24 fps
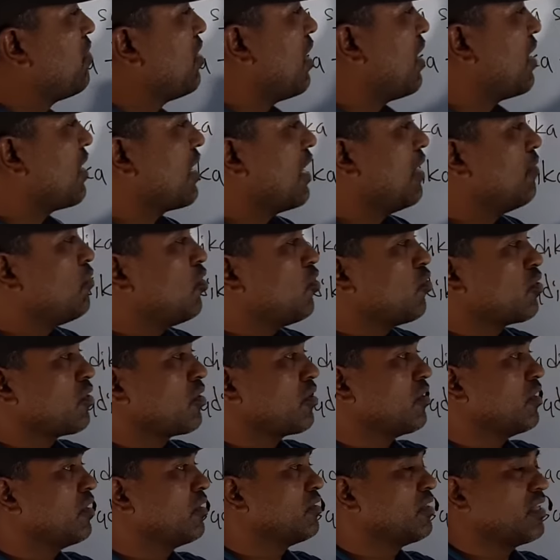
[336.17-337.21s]
learned about
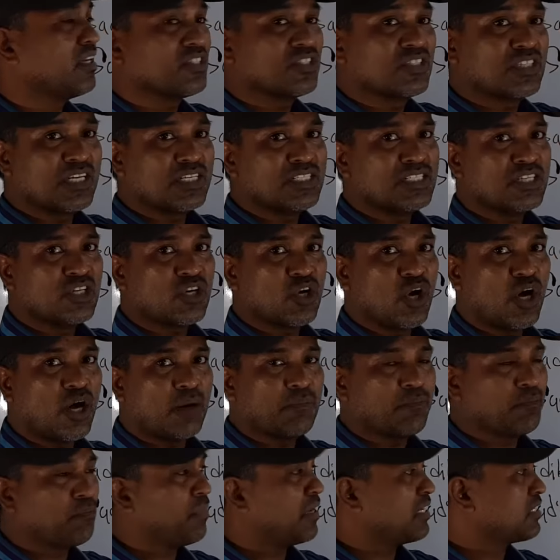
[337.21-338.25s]
the changing
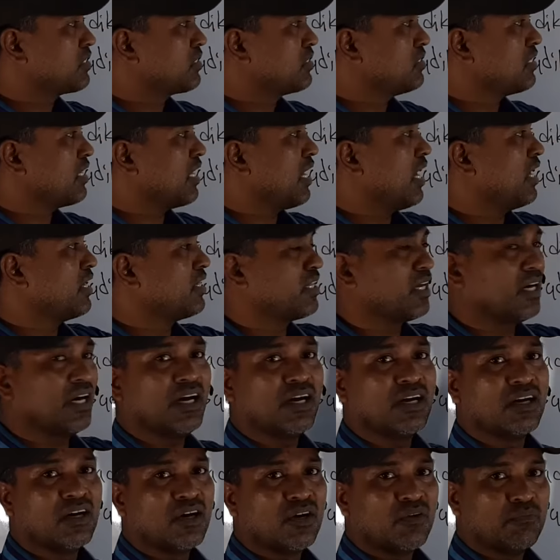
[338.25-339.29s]
of person and
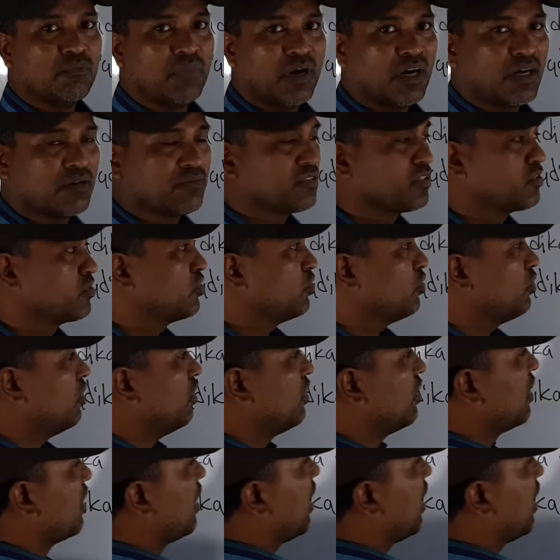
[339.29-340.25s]
the verb. So